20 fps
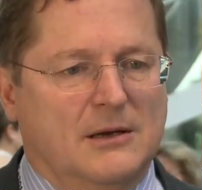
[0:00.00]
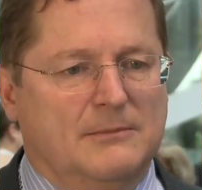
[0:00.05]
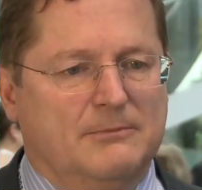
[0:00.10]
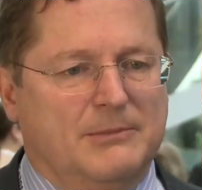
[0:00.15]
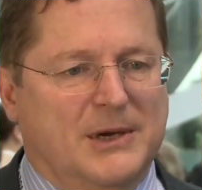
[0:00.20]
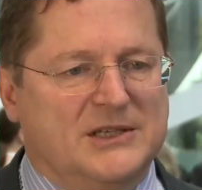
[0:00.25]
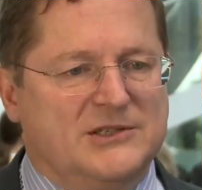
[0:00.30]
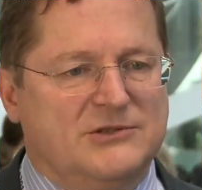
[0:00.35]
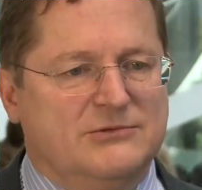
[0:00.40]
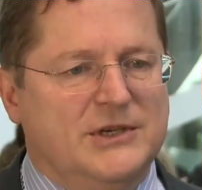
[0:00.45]

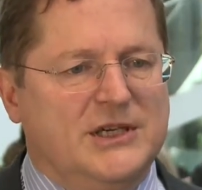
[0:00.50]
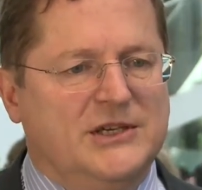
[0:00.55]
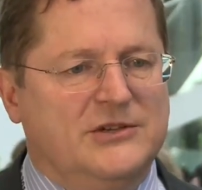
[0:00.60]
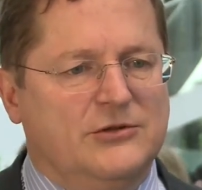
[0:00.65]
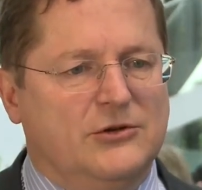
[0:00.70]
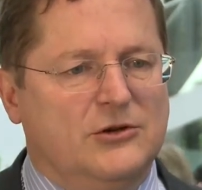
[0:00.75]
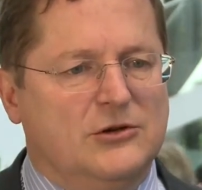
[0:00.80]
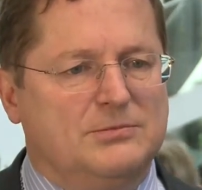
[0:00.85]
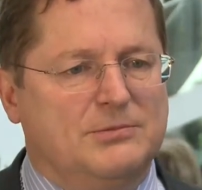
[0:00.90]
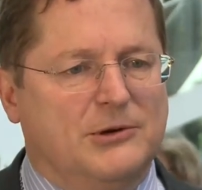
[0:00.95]
best
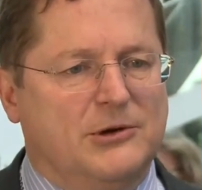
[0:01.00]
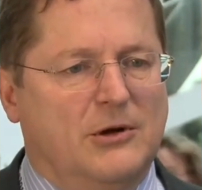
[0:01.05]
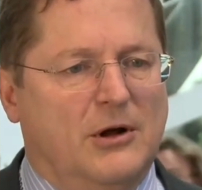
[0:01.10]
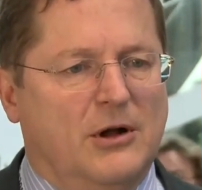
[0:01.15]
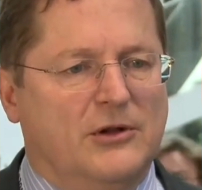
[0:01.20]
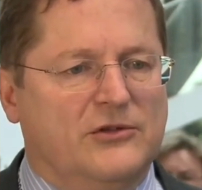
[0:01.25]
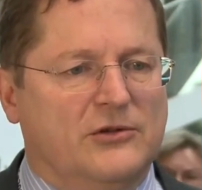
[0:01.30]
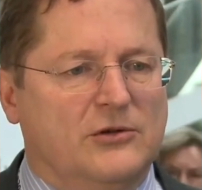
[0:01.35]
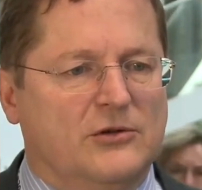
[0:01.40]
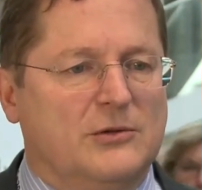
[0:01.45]
research but
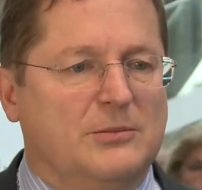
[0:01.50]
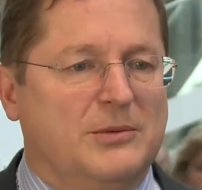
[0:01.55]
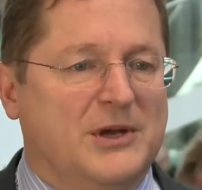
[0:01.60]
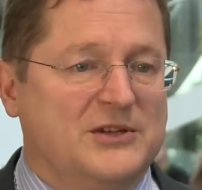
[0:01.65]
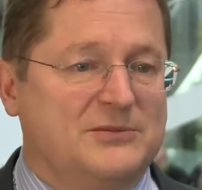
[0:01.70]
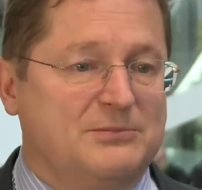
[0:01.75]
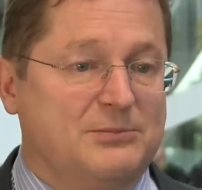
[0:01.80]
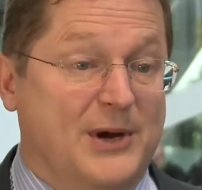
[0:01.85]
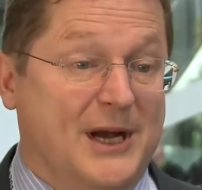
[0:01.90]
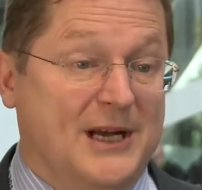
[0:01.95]
also the
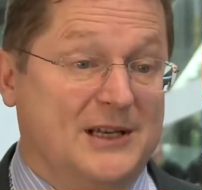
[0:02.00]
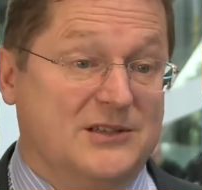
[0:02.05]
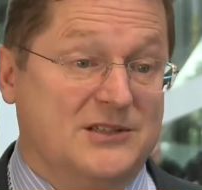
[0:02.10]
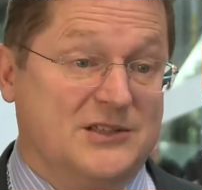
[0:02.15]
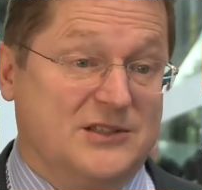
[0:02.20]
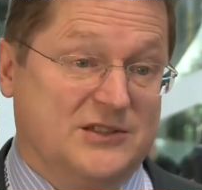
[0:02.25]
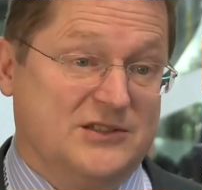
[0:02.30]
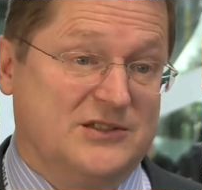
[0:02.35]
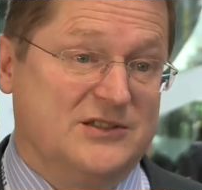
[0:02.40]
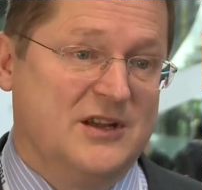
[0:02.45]
best
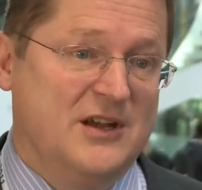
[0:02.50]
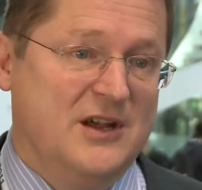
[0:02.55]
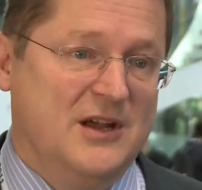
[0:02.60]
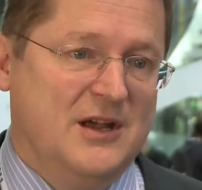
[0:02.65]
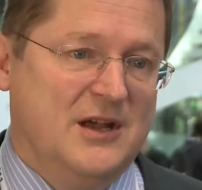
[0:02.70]
practices.